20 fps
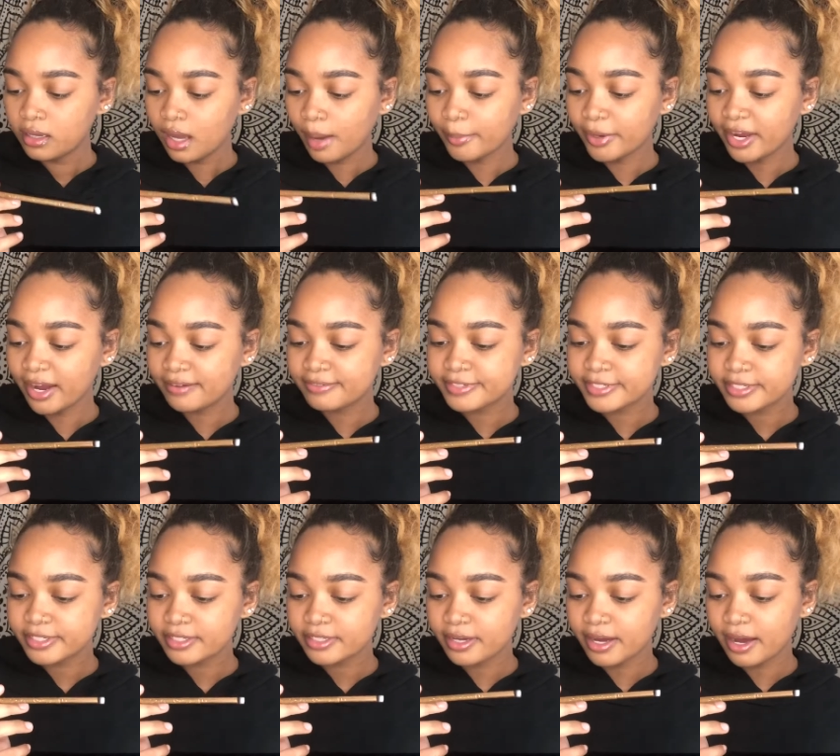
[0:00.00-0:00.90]
I'm
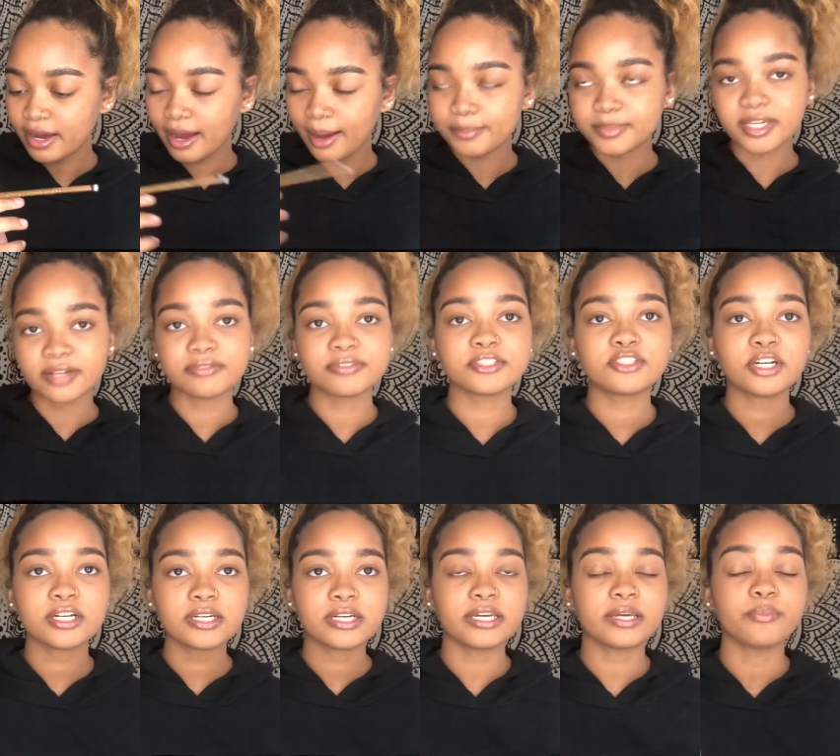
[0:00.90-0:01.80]
definitely
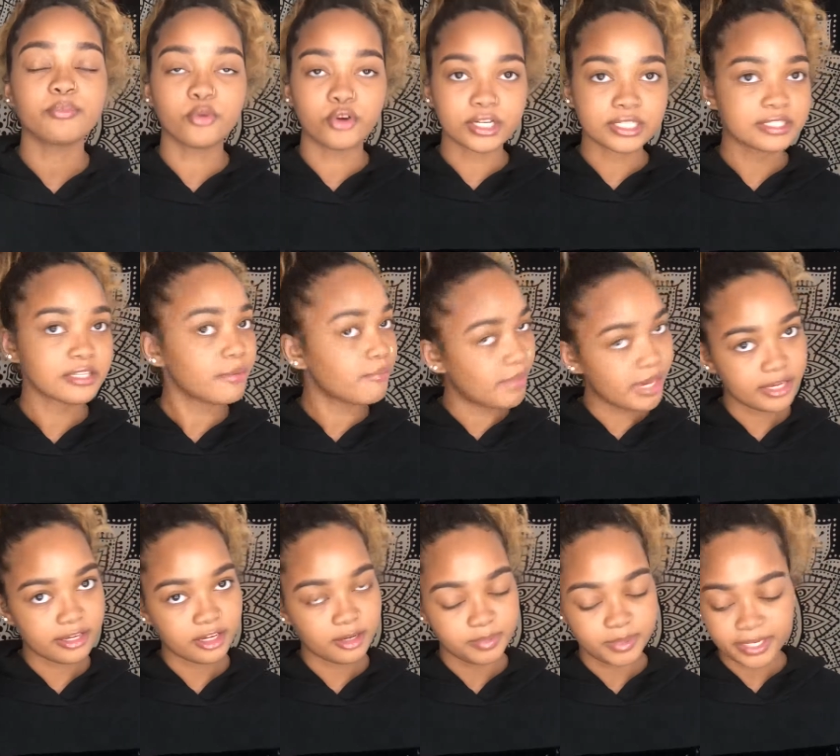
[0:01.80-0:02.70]
trying to get more into
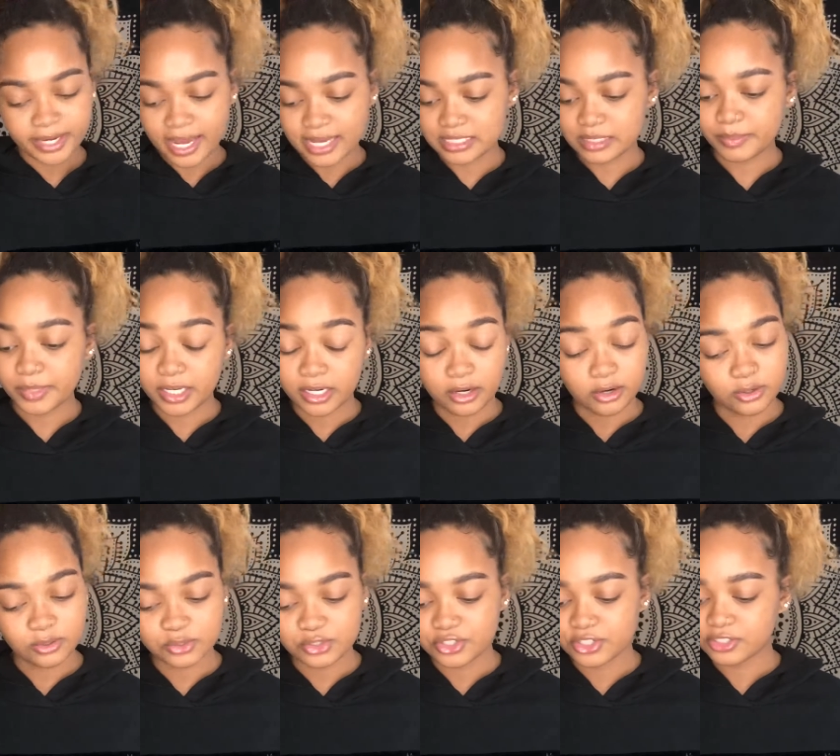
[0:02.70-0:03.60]
makeup like as I'm getting
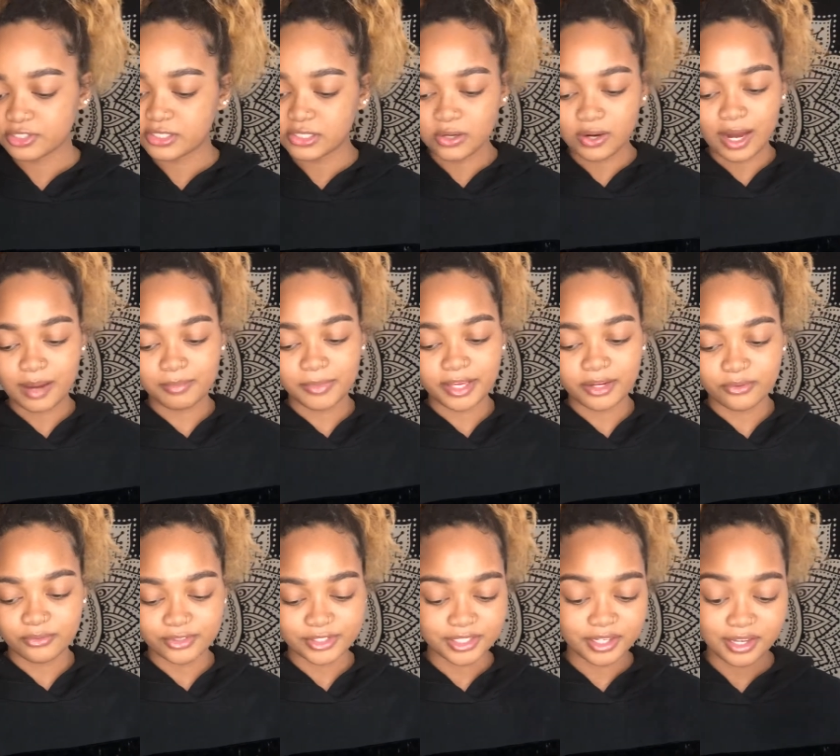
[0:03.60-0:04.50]
older, so I'm like
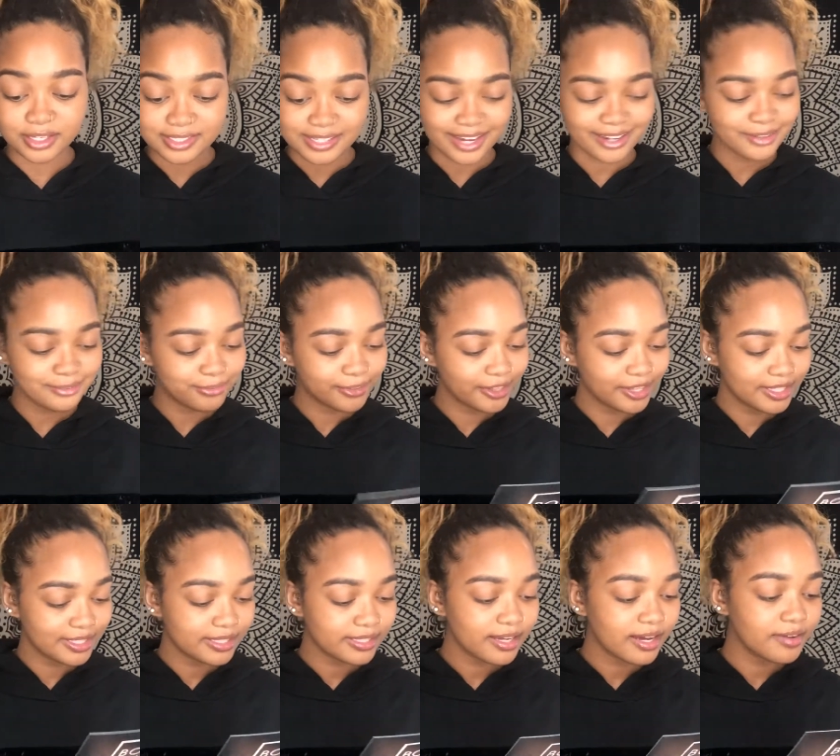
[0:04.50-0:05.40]
really excited for
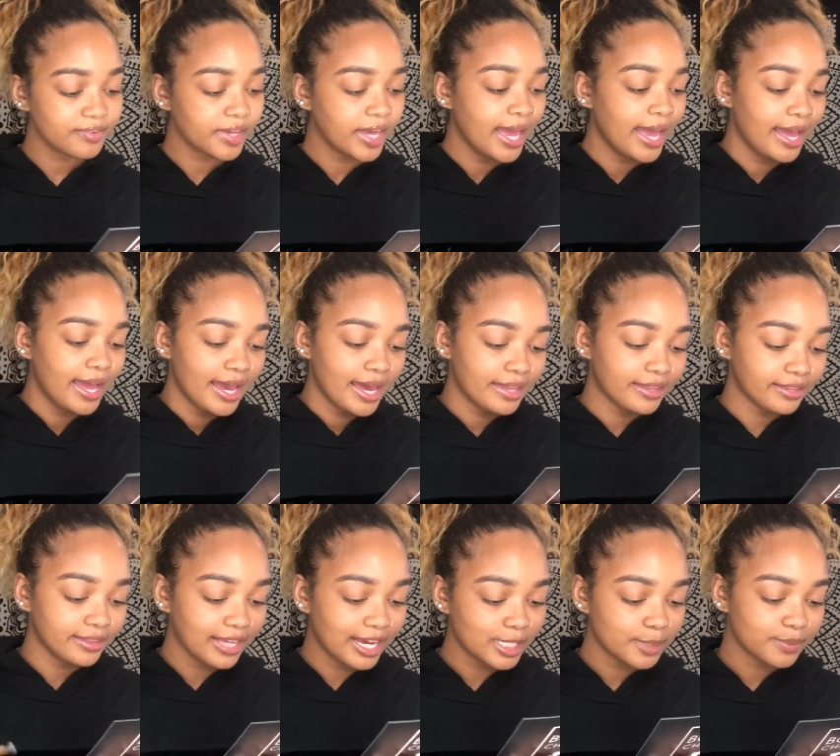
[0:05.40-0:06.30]
this stuff. And
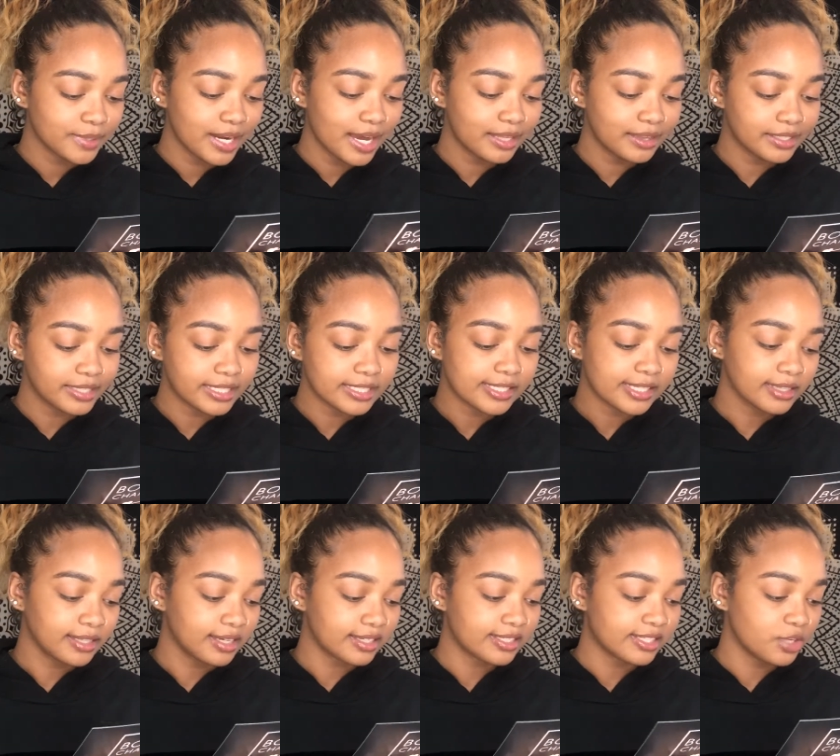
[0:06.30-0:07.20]
then last but not least, the
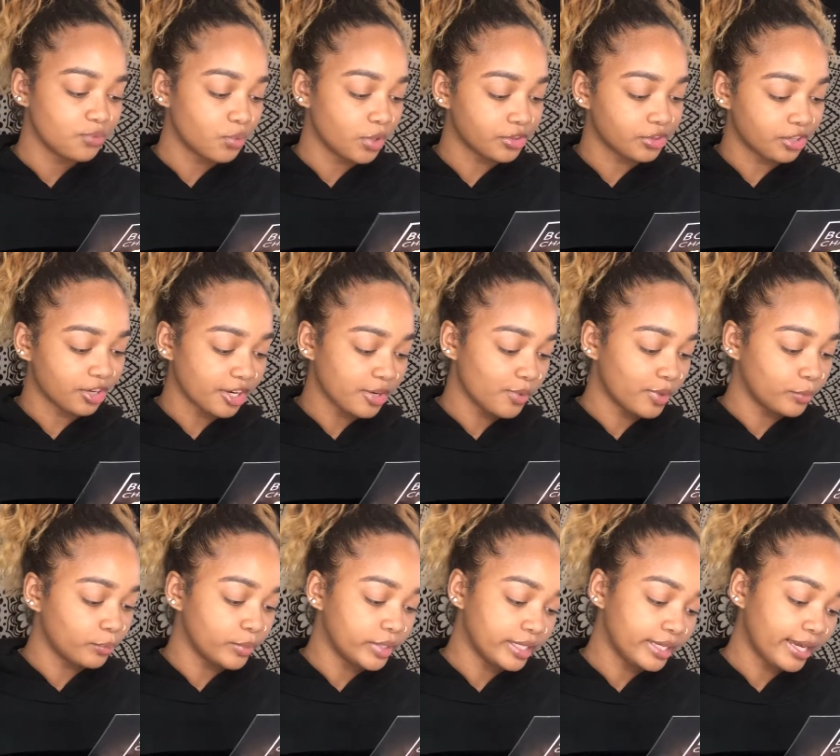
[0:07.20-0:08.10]
Luxie
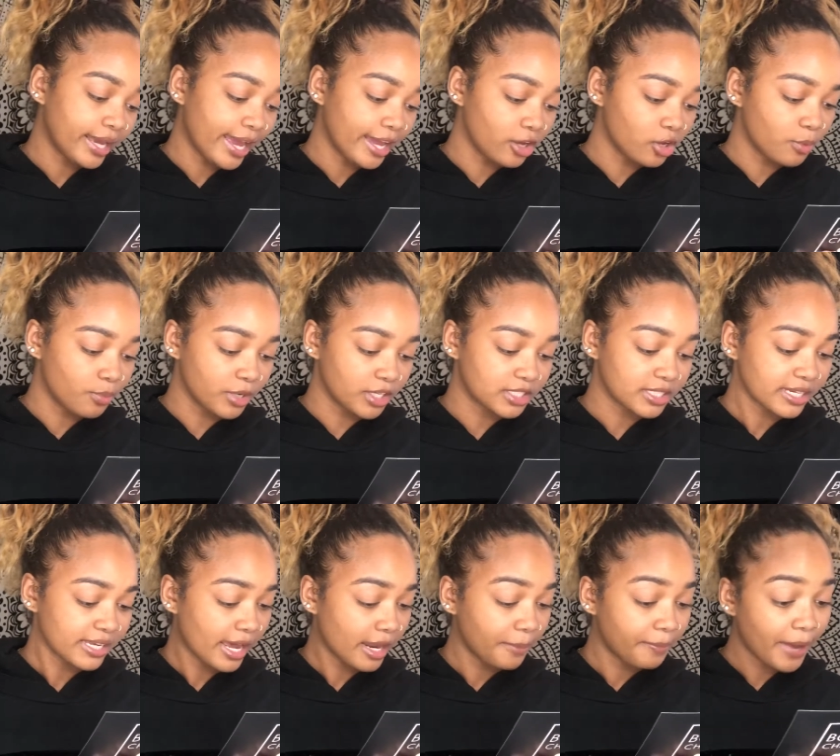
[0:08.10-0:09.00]
131 mini angle brush
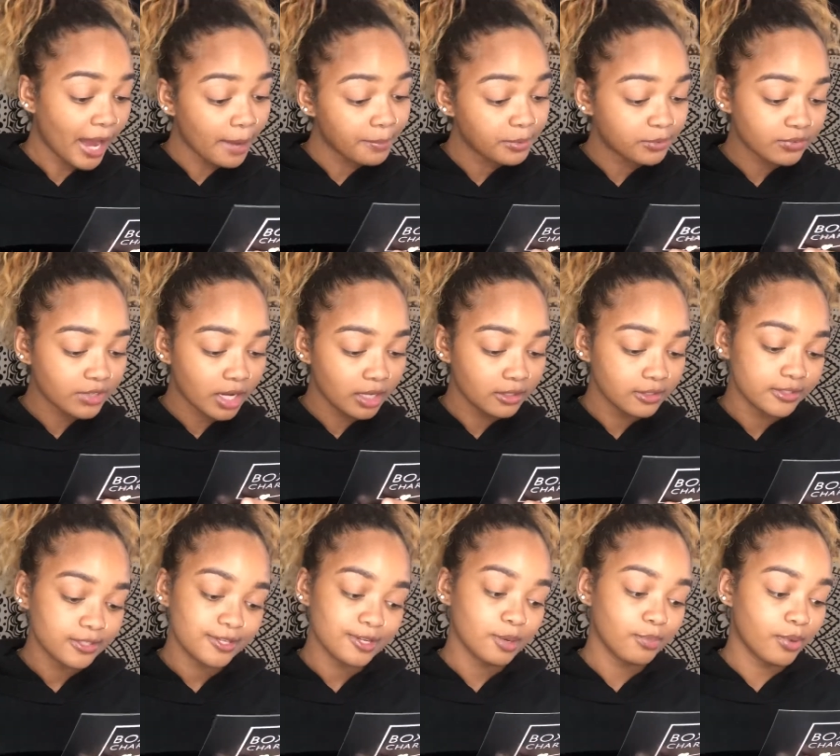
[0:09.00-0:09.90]
can add a pop of color
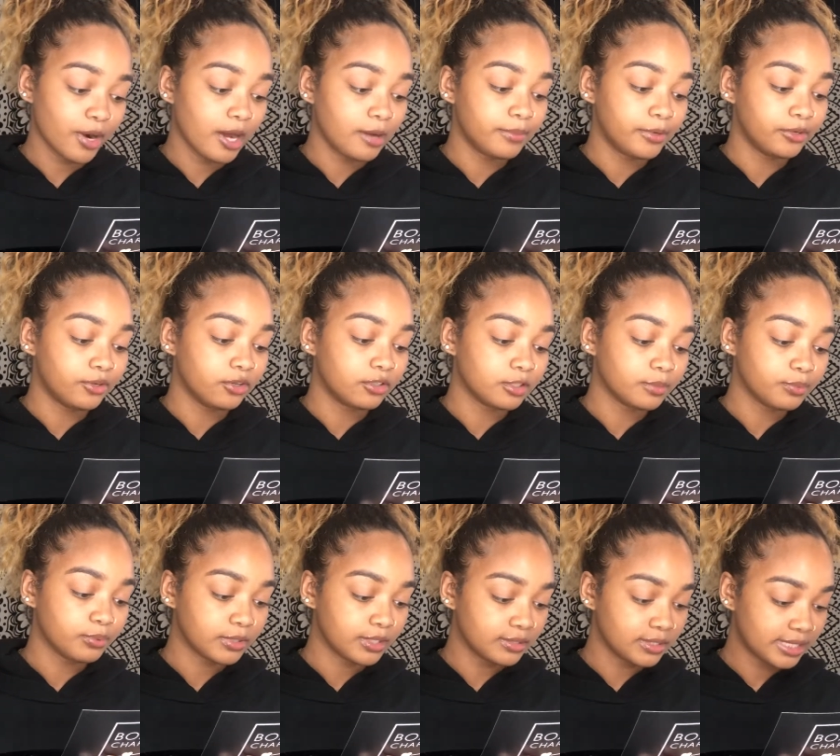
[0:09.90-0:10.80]
to your brow bone or
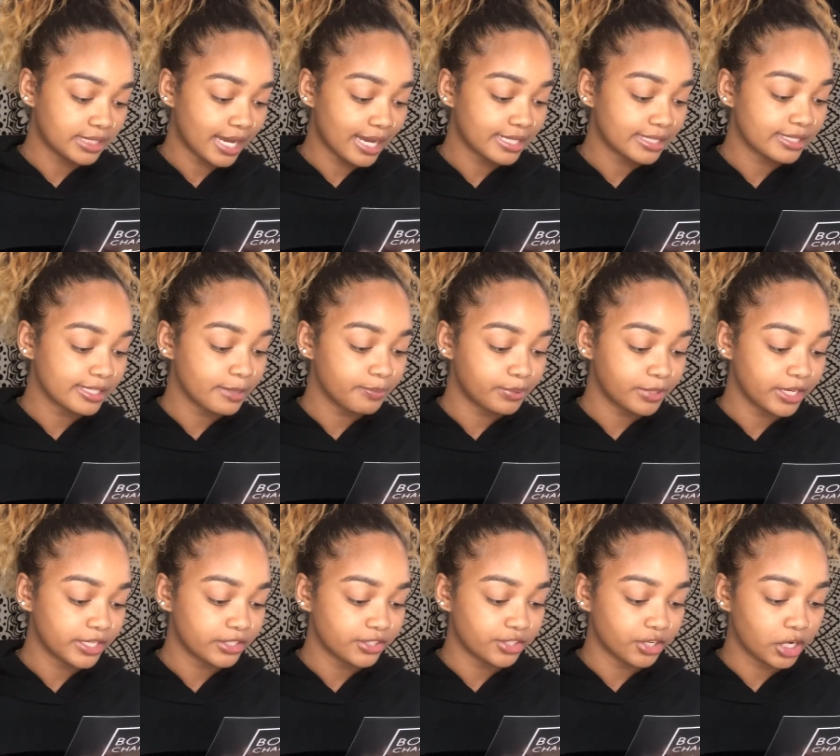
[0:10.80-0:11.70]
precisely
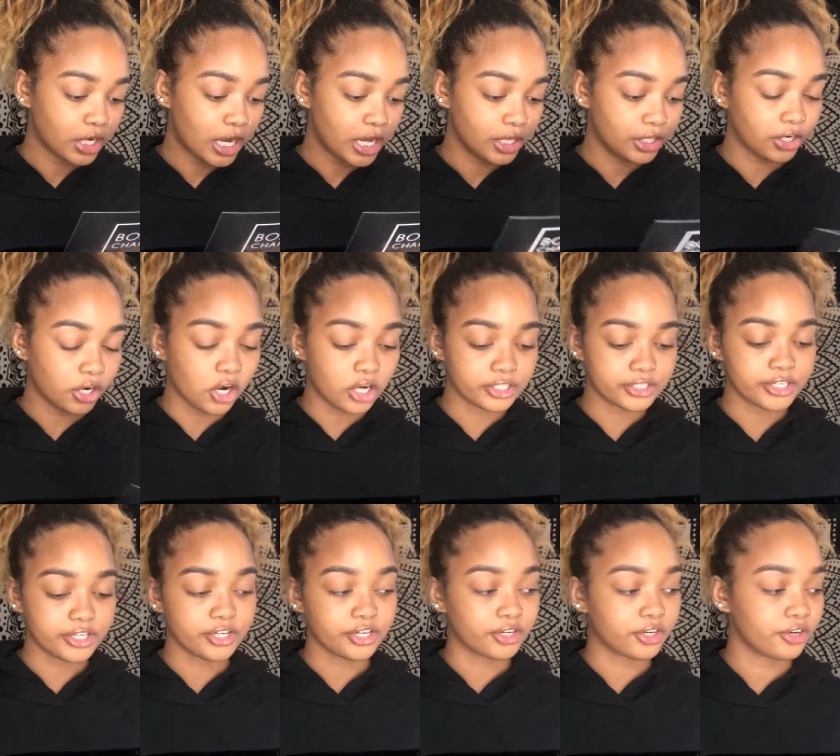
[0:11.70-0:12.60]
place your color
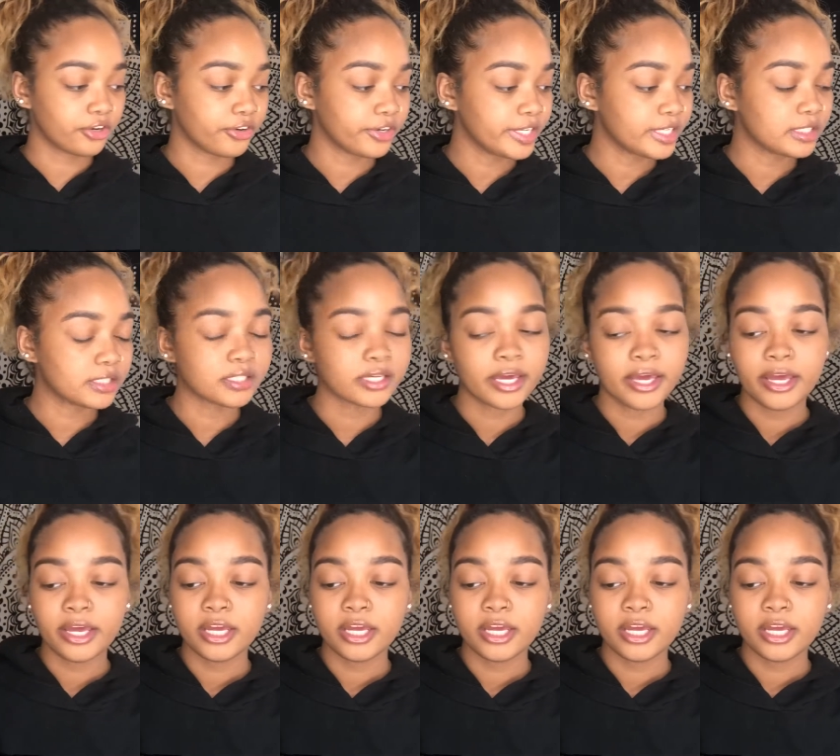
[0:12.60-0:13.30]
onto your crease.